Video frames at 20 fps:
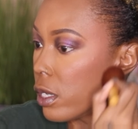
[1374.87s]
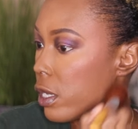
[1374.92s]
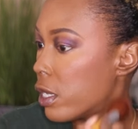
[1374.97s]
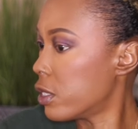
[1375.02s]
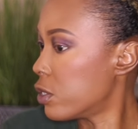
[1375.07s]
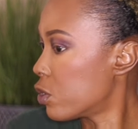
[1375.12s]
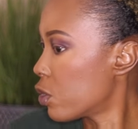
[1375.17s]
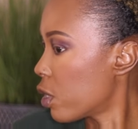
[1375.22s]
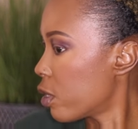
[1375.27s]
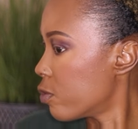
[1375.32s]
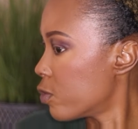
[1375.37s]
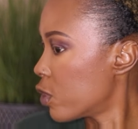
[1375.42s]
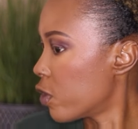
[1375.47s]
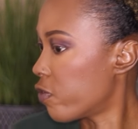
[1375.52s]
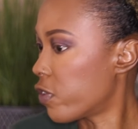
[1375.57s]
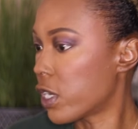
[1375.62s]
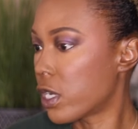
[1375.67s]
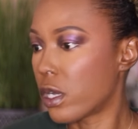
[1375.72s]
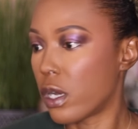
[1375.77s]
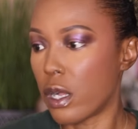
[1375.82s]
in terms
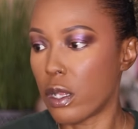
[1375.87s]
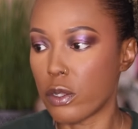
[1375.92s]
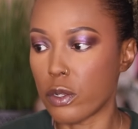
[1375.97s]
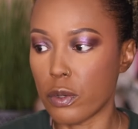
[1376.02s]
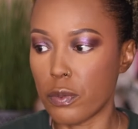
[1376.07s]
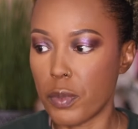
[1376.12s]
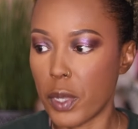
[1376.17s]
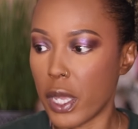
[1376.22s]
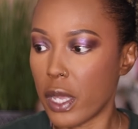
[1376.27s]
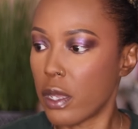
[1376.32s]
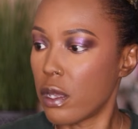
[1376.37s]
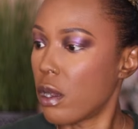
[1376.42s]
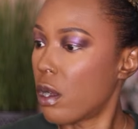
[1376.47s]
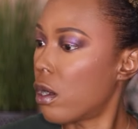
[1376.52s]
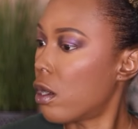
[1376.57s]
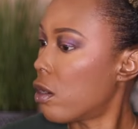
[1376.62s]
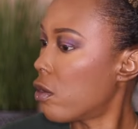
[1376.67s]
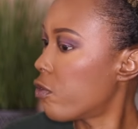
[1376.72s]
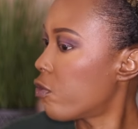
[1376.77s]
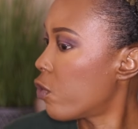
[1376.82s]
of a color
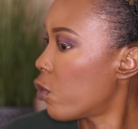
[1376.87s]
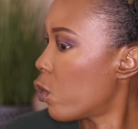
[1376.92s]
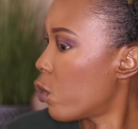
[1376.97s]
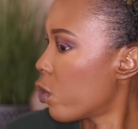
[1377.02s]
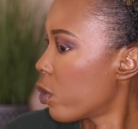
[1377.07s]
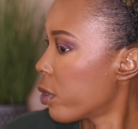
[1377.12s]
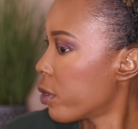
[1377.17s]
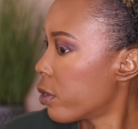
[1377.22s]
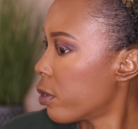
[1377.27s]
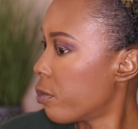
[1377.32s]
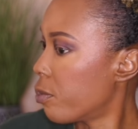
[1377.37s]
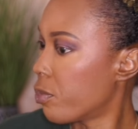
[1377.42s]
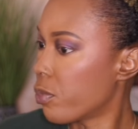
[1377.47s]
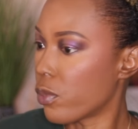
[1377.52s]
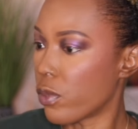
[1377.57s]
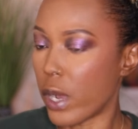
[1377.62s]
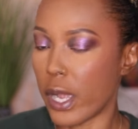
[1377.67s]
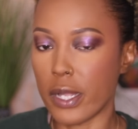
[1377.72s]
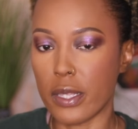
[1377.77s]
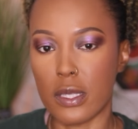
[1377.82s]
payoff or the
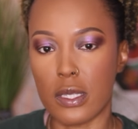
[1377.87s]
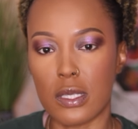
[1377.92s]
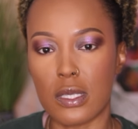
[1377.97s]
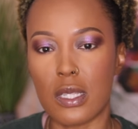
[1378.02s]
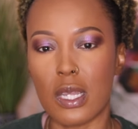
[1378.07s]
brightness,